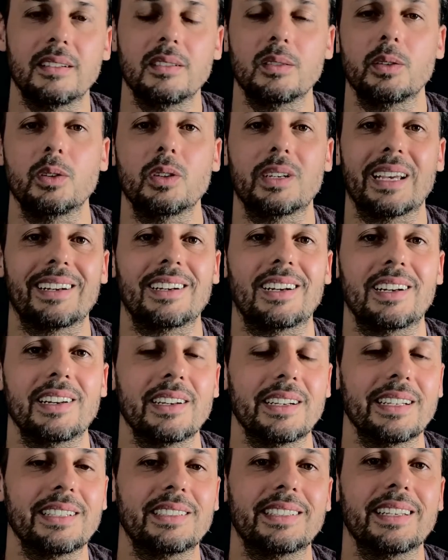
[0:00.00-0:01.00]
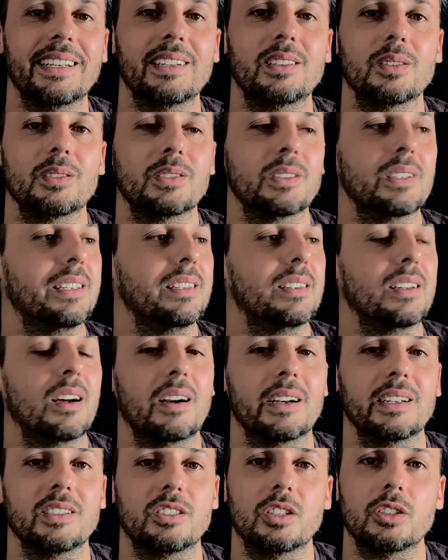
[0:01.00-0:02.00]
You can clearly see it on the guitar,
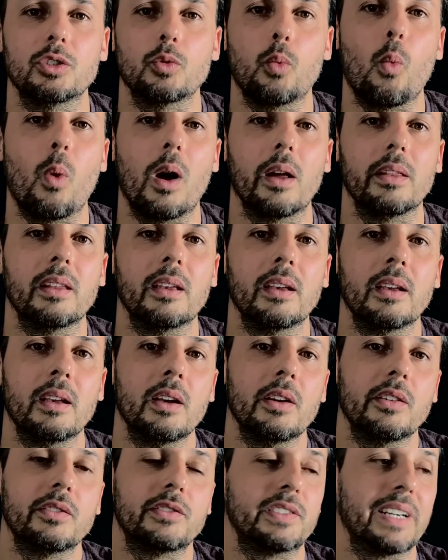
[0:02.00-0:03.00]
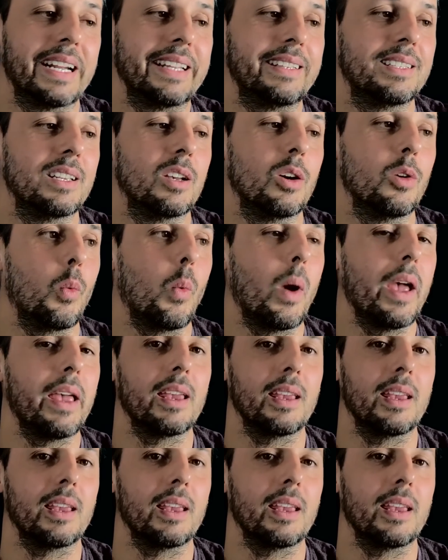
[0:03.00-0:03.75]
it's just one fret away.